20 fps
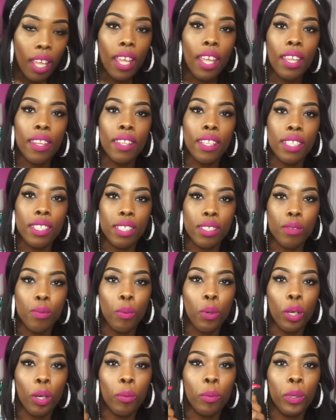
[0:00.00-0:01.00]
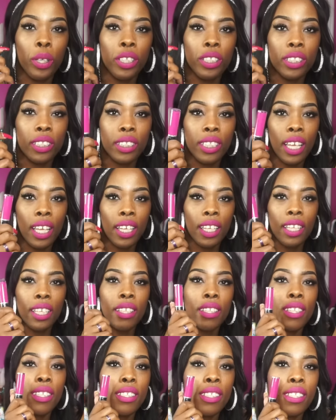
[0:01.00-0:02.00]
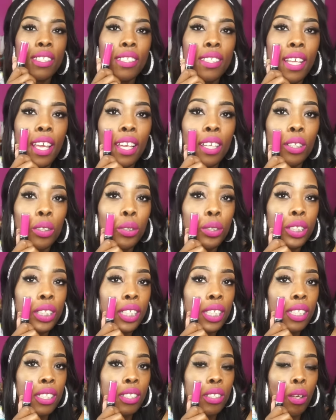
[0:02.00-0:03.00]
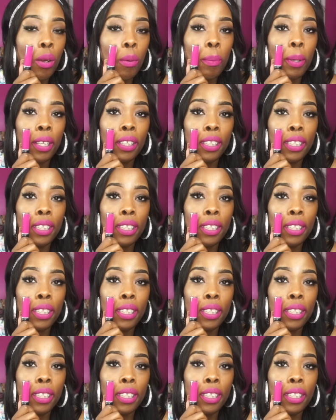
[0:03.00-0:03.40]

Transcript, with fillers: And this is what I'm wearing today, and this is tailored tees on my